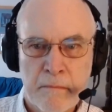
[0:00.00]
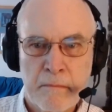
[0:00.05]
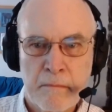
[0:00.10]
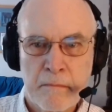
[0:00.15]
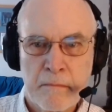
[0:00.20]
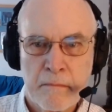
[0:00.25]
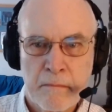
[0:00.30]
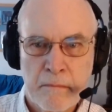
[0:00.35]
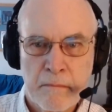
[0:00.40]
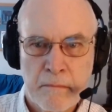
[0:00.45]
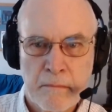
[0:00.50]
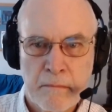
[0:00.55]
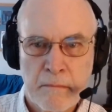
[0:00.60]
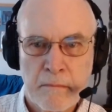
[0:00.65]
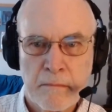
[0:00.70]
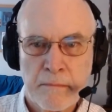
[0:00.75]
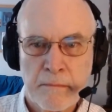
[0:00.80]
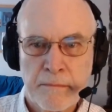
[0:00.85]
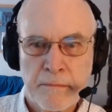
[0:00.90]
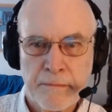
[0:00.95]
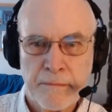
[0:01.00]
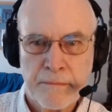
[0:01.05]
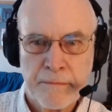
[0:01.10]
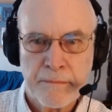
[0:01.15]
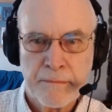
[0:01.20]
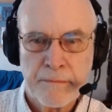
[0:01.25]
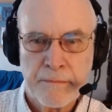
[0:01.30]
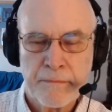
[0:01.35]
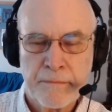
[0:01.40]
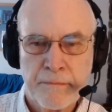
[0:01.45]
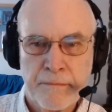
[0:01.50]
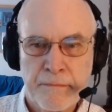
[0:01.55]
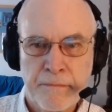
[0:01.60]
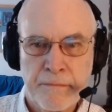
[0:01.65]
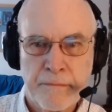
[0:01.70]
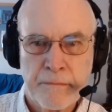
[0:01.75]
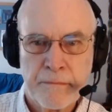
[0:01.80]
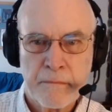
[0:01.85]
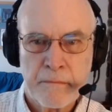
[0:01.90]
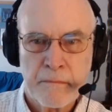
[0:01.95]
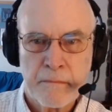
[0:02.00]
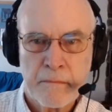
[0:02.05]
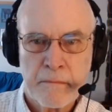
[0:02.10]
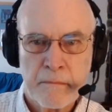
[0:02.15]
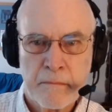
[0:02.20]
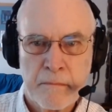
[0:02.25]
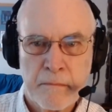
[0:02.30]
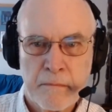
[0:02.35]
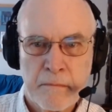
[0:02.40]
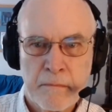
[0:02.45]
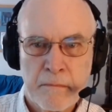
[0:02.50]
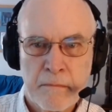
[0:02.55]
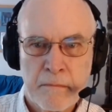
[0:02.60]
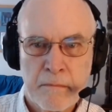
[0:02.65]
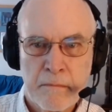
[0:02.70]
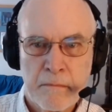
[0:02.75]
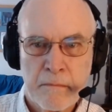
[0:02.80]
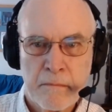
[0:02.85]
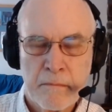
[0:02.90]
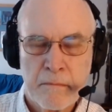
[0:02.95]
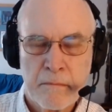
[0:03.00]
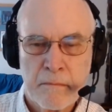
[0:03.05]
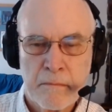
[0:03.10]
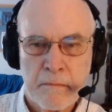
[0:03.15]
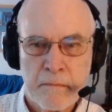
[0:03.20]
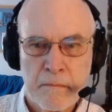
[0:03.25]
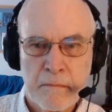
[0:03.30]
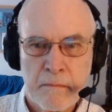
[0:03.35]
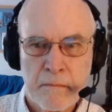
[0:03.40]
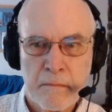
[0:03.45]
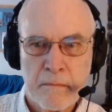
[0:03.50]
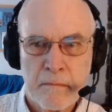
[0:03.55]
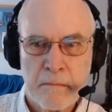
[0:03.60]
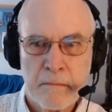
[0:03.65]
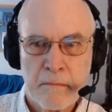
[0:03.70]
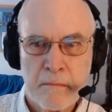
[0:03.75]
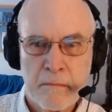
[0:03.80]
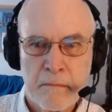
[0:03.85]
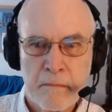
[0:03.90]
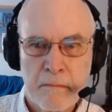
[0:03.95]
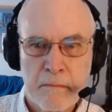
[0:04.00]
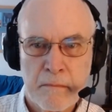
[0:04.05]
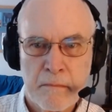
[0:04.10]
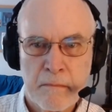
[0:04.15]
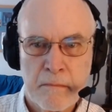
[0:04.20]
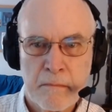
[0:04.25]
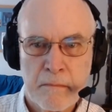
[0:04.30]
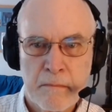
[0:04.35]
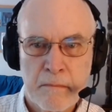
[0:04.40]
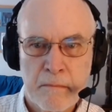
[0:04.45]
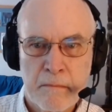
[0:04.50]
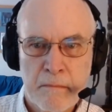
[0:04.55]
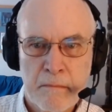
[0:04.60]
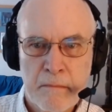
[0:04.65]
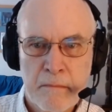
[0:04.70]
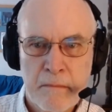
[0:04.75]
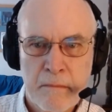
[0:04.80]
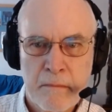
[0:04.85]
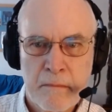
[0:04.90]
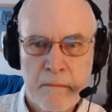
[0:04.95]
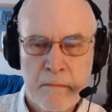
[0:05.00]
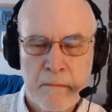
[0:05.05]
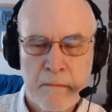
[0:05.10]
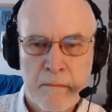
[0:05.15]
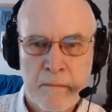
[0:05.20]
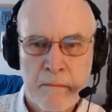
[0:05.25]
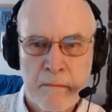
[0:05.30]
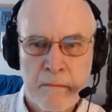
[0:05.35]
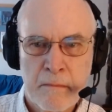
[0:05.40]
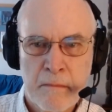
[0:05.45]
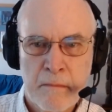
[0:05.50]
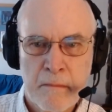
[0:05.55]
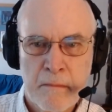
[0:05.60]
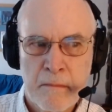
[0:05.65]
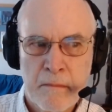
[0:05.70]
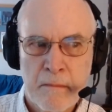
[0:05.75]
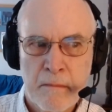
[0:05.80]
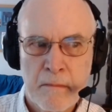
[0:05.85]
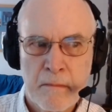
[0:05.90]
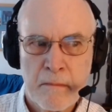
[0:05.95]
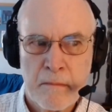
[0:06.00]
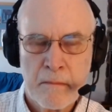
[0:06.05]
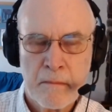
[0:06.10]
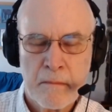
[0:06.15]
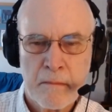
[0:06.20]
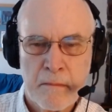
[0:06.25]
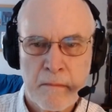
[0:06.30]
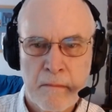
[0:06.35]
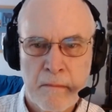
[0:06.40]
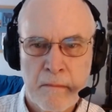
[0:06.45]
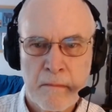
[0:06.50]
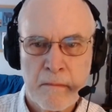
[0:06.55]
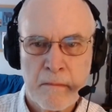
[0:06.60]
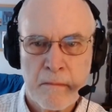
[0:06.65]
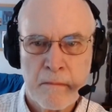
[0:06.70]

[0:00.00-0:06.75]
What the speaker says: No words are spoken by the person on screen.